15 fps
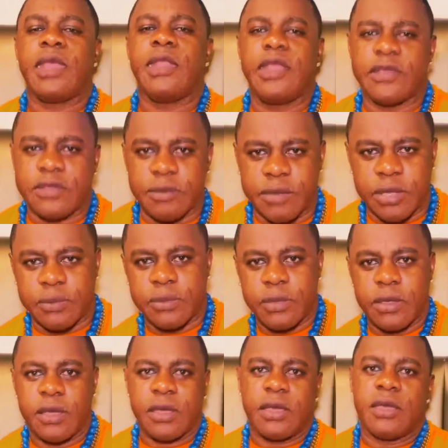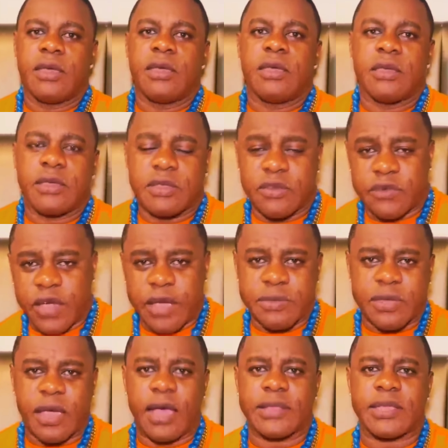Listen me, it's a
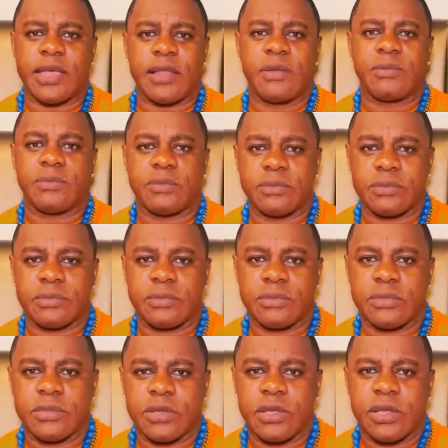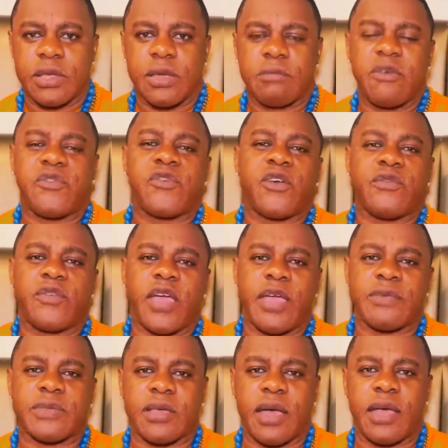Vybz Kartel. Before
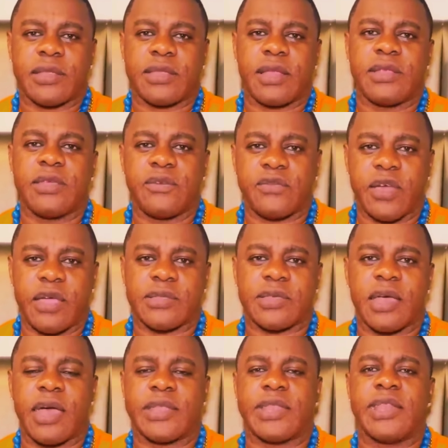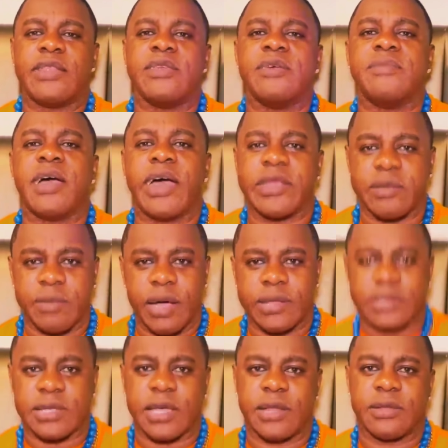Vybz Kartel, name Vybz Kartel, name Adi
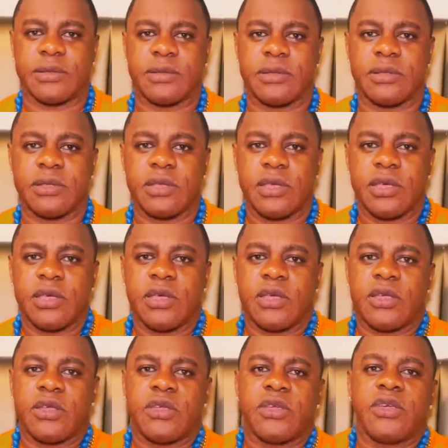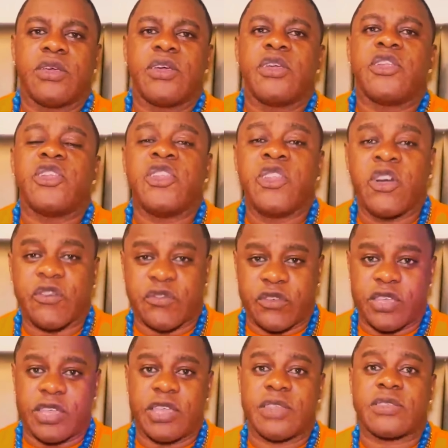Bantan.
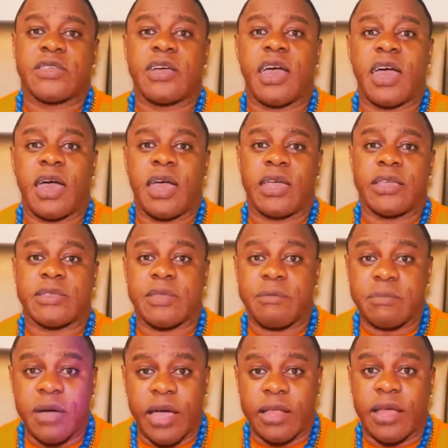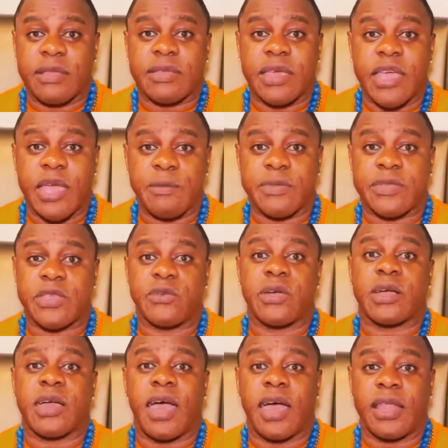Nuffy is a man as the MC we
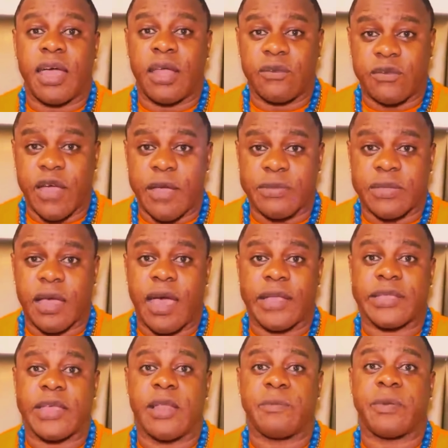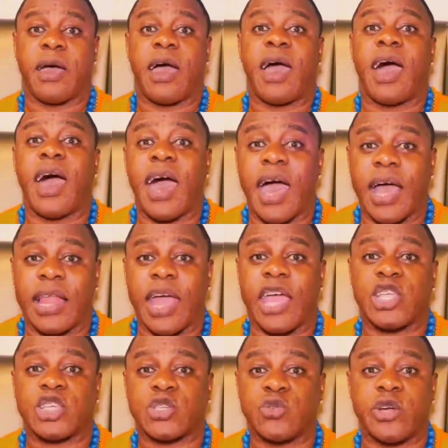call on Vybz Kartel for all
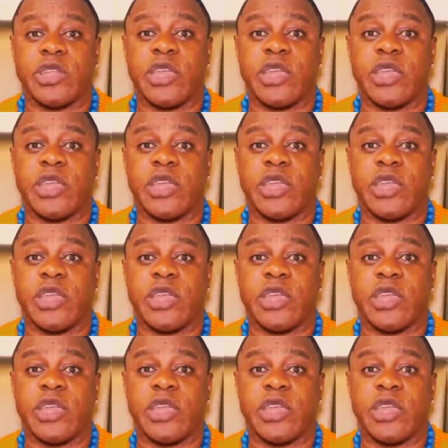I show